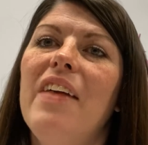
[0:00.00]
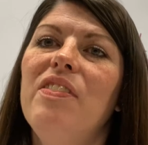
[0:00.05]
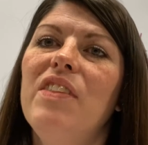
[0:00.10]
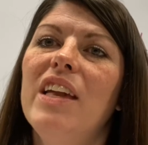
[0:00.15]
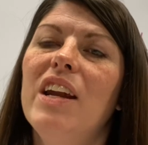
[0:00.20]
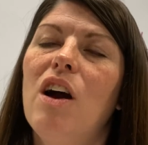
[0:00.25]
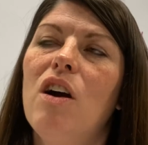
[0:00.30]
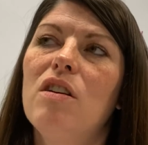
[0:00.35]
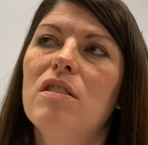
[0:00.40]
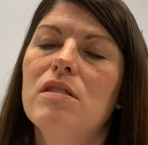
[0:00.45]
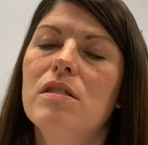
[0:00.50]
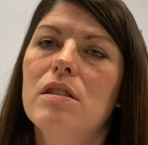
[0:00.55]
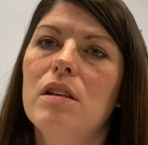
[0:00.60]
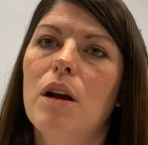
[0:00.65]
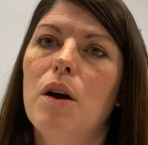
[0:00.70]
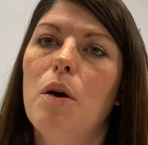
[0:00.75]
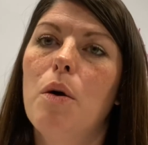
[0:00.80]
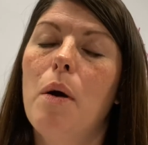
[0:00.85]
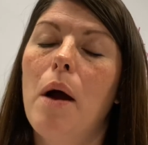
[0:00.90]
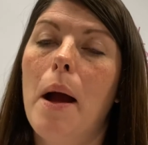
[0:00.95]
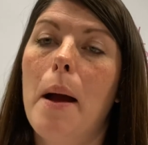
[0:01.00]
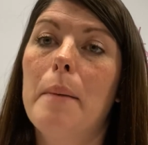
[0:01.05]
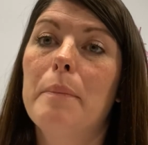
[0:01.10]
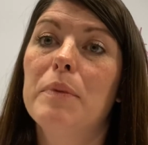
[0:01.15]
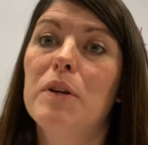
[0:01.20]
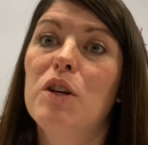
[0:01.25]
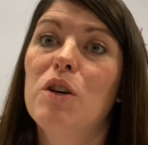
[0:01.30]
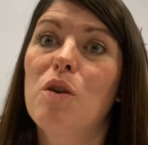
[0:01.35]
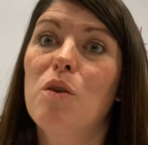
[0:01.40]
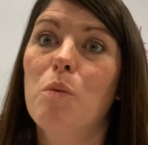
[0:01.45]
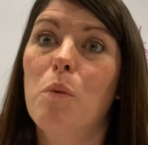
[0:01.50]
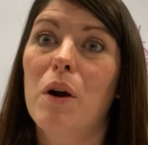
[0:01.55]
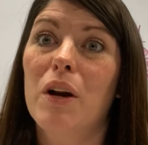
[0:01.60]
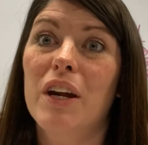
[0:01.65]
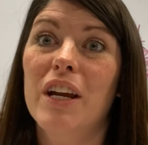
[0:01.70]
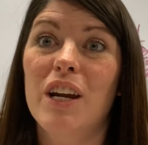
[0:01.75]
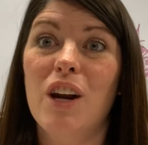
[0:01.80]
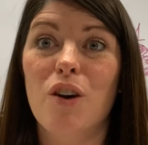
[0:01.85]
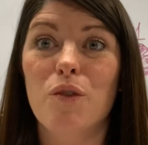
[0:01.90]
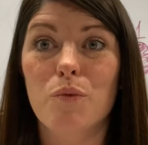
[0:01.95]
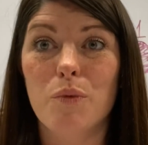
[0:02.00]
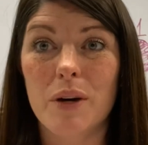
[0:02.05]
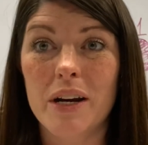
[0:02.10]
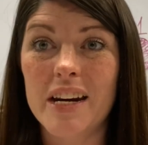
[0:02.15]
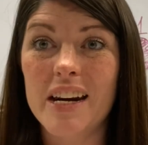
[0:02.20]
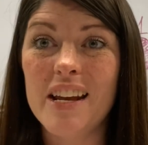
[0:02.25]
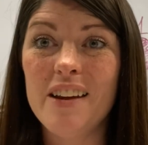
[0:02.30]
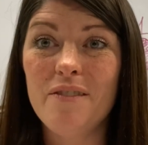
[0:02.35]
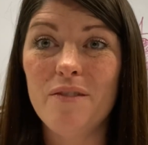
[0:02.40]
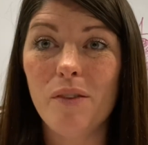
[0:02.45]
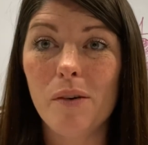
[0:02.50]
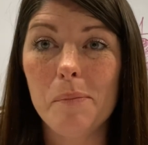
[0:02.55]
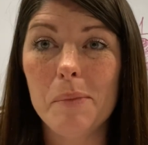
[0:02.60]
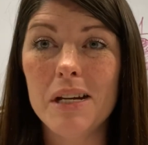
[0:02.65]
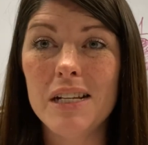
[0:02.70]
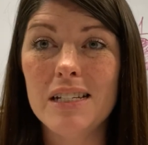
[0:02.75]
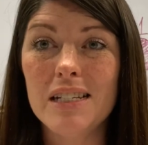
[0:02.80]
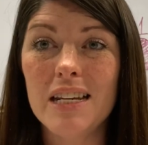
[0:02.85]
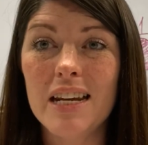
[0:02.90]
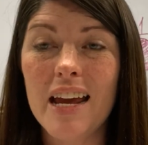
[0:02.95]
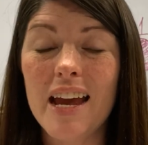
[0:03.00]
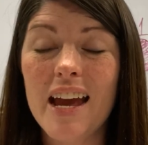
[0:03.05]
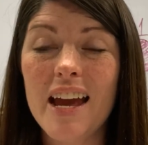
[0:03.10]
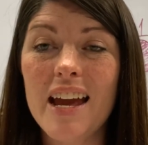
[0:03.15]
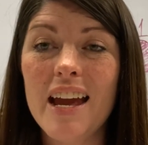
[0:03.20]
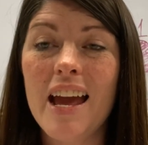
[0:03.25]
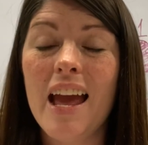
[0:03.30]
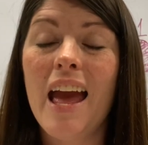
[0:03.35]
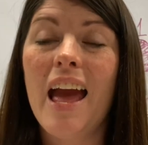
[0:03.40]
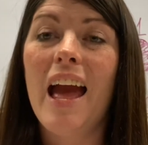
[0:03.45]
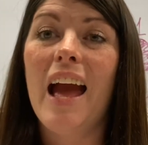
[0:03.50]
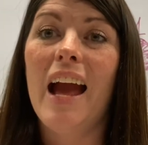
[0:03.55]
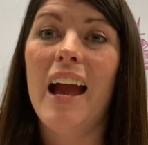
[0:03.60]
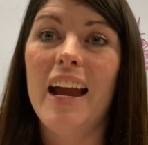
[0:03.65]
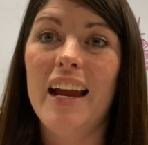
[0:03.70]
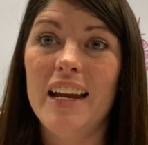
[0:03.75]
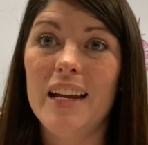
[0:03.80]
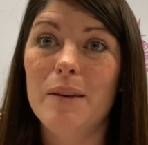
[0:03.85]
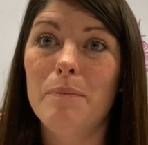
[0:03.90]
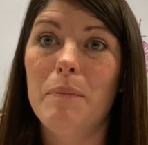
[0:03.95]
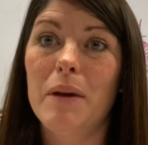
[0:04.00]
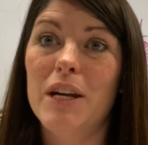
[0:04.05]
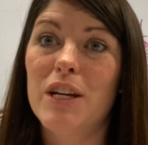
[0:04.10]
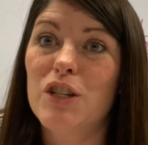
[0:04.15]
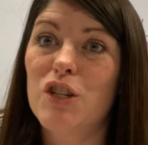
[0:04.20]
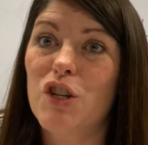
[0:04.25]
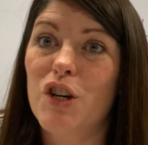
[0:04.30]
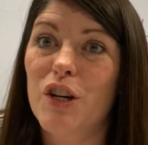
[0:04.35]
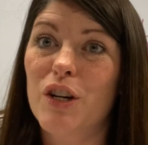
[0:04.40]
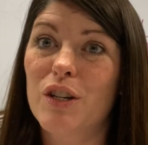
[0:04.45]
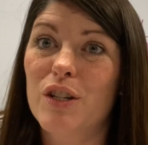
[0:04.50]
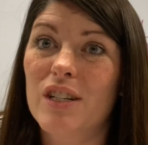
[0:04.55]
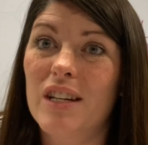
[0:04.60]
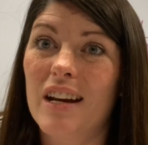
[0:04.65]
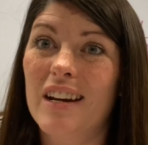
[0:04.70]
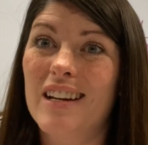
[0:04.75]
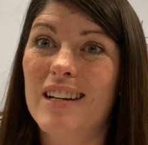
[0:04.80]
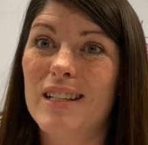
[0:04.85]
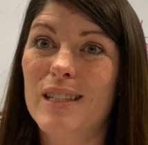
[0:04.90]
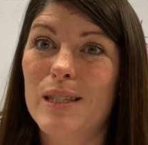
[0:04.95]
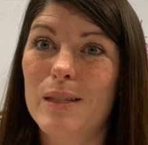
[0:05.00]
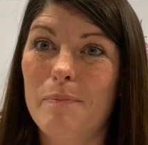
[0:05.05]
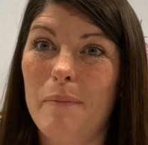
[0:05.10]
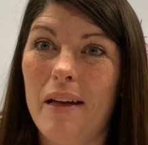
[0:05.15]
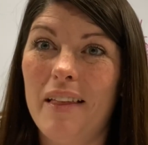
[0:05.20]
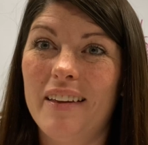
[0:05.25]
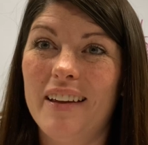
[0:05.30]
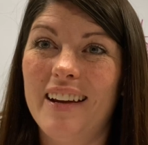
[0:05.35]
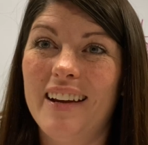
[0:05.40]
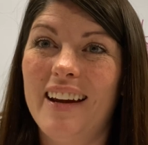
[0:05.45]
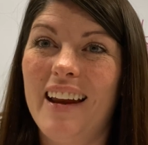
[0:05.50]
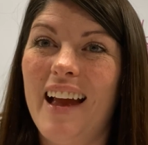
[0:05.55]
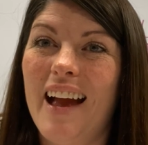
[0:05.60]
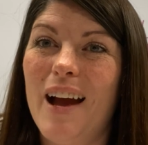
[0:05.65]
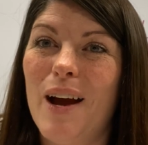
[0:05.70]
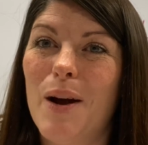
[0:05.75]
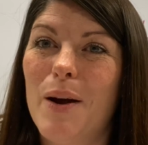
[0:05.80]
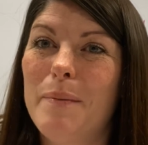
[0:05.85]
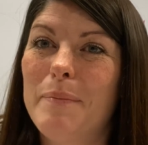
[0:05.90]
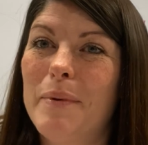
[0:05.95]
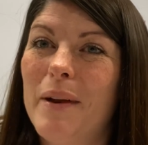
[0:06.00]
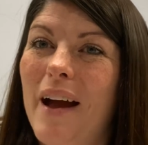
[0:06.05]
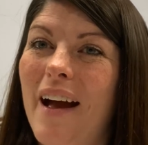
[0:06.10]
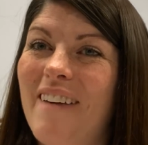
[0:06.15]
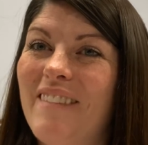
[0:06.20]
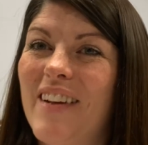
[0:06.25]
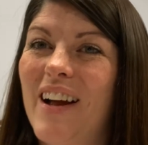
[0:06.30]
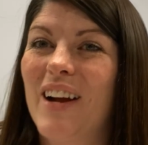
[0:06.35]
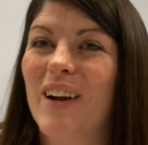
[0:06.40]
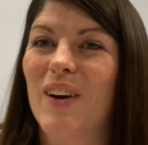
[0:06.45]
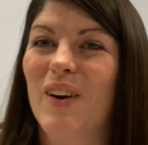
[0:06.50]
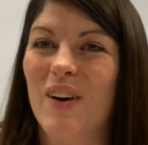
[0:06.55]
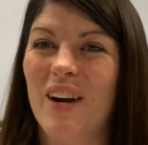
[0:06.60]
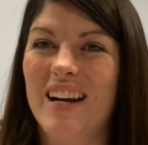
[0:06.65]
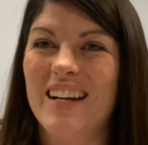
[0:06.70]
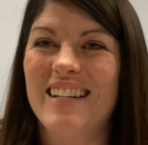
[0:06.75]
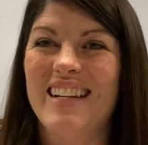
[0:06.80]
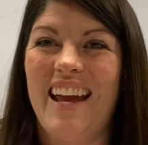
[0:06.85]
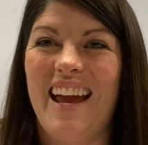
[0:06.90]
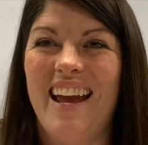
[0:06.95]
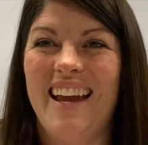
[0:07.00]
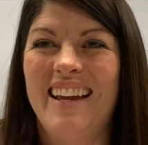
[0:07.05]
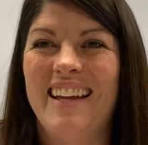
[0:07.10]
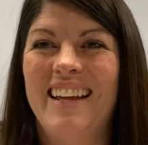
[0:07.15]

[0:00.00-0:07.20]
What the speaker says: then also, you're working on reading for me today and making sure you're studying spelling. I hope you have a great day.